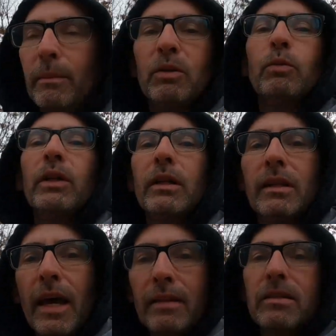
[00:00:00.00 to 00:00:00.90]
between the
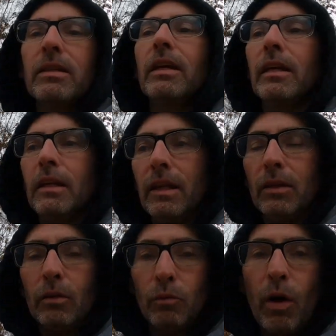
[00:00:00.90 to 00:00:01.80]
deaths and
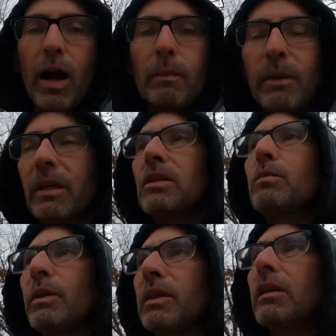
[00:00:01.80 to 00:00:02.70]
the rock being
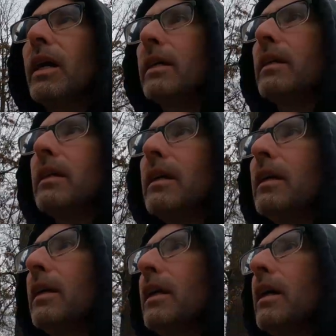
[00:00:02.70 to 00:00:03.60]
split, the lightning.
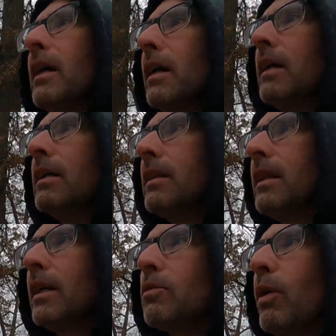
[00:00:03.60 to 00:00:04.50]

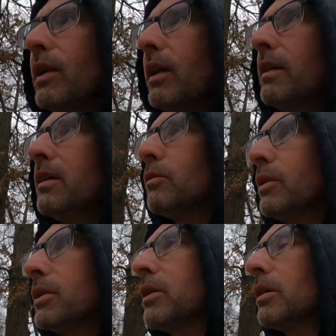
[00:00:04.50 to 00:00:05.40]
That's why they didn't
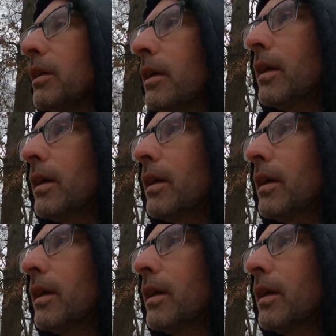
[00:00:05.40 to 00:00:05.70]
return.